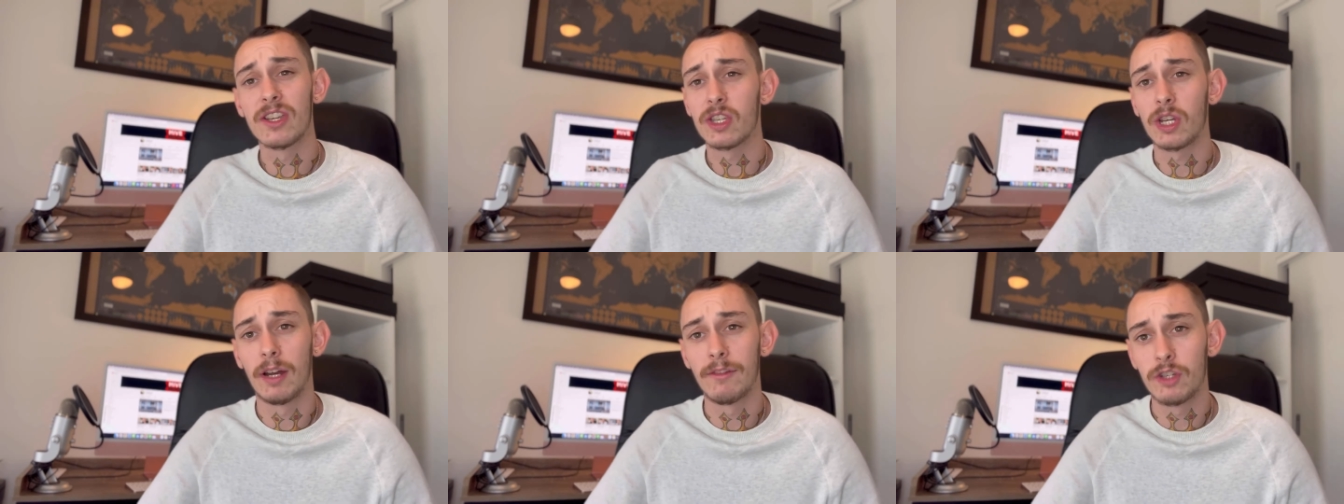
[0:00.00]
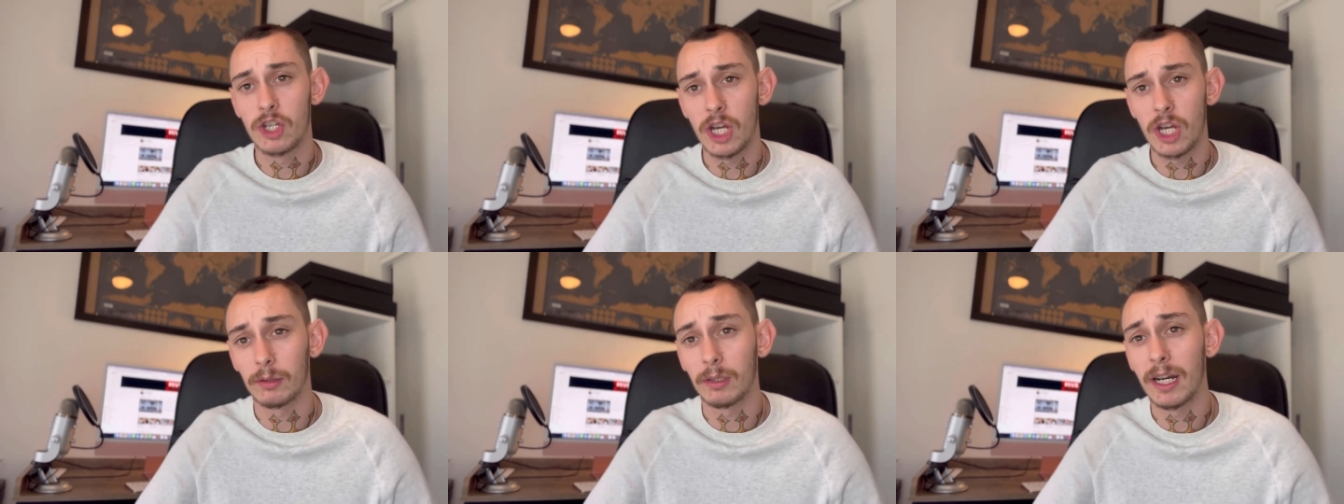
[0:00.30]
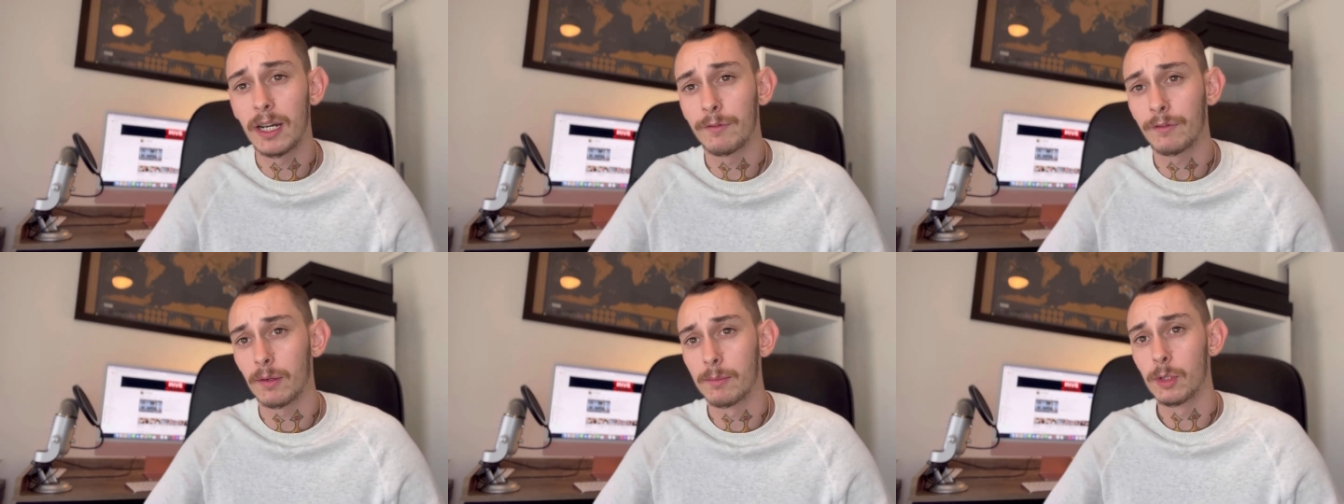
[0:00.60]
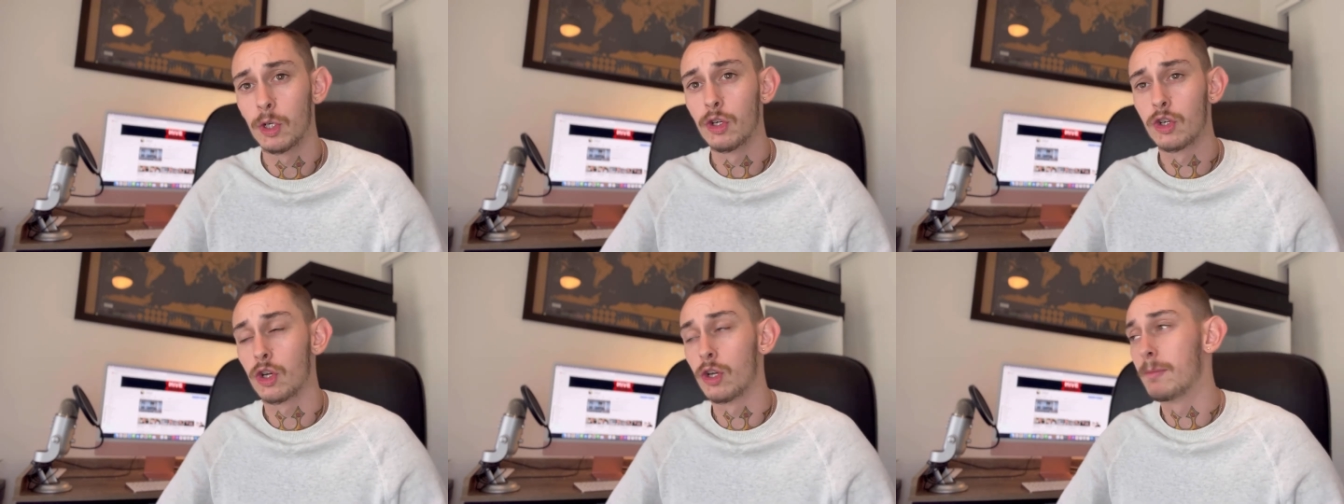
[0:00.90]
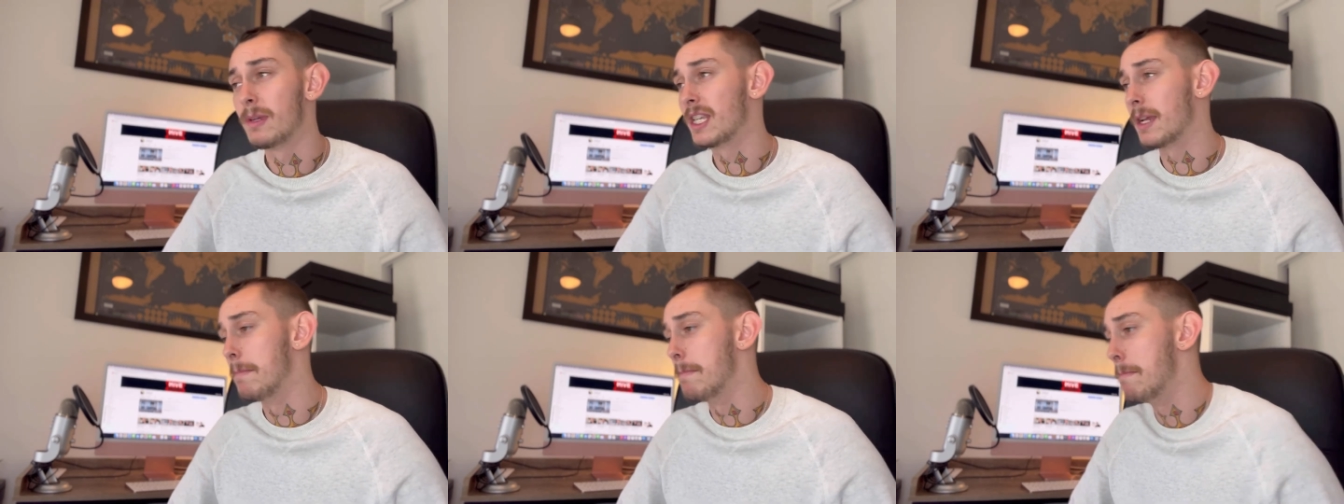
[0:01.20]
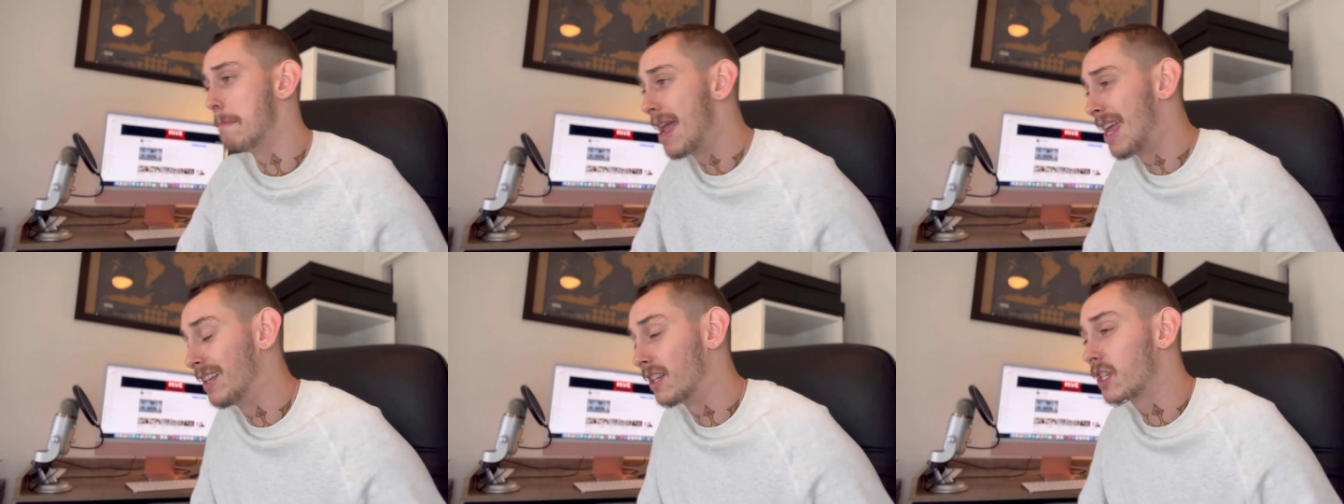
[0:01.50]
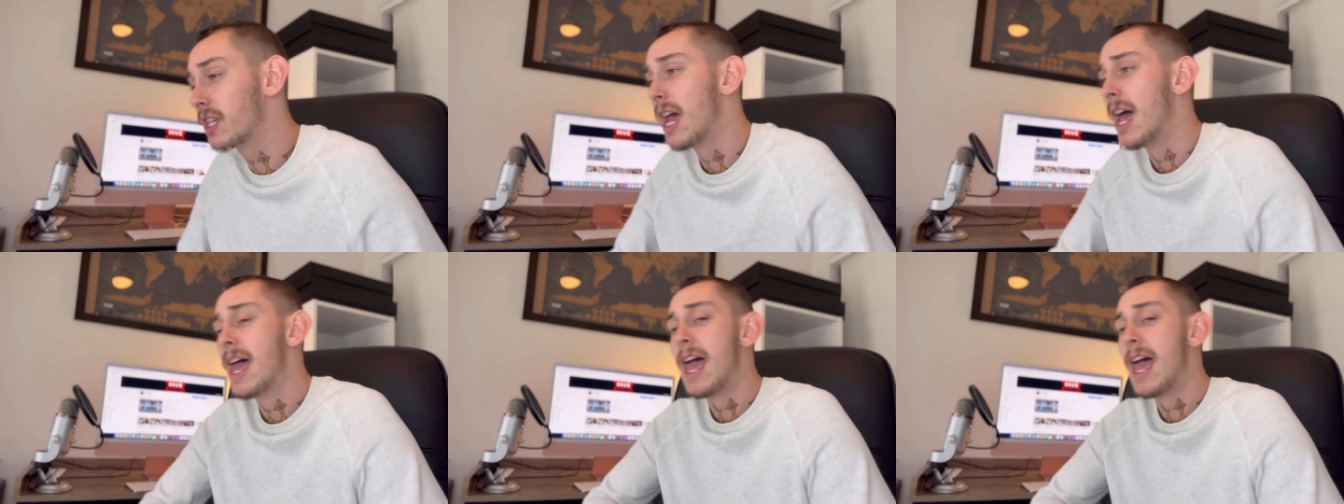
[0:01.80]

I've generated from YouTube is immense.